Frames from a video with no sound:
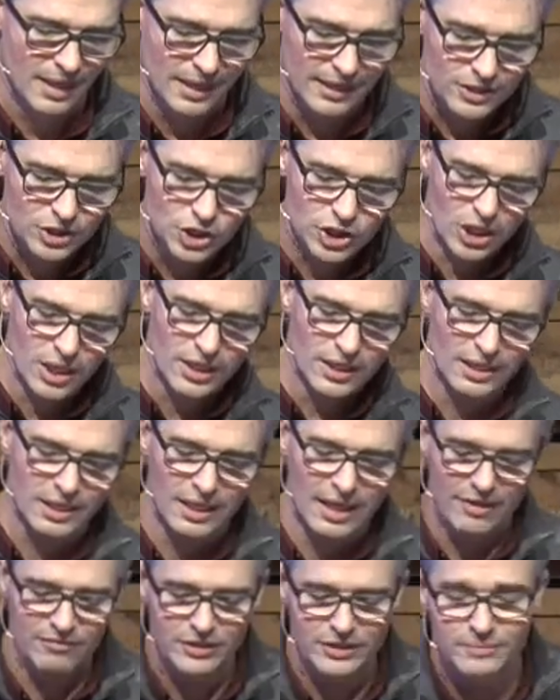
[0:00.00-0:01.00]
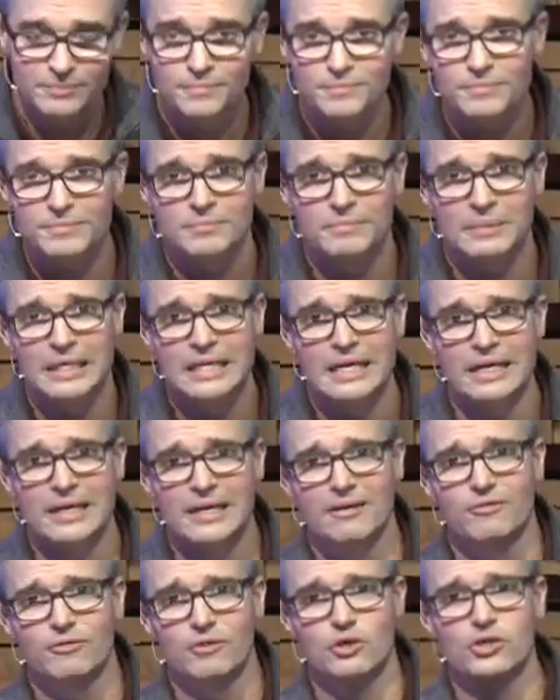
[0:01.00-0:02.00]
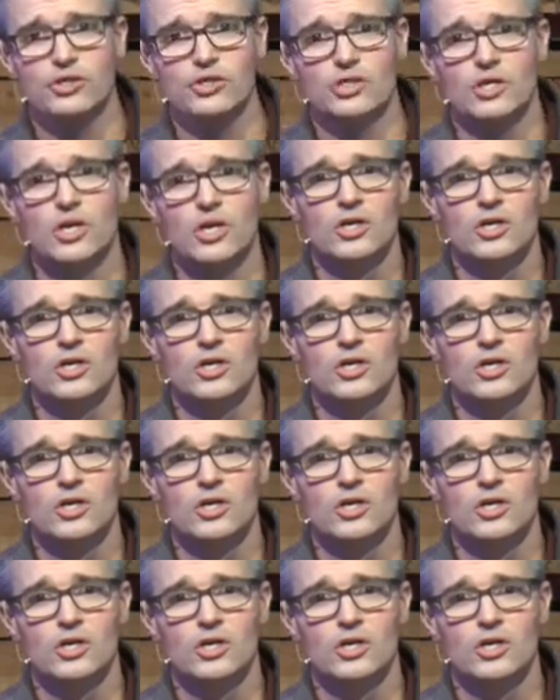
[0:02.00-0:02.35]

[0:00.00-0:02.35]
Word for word: In John 11, beginning at verse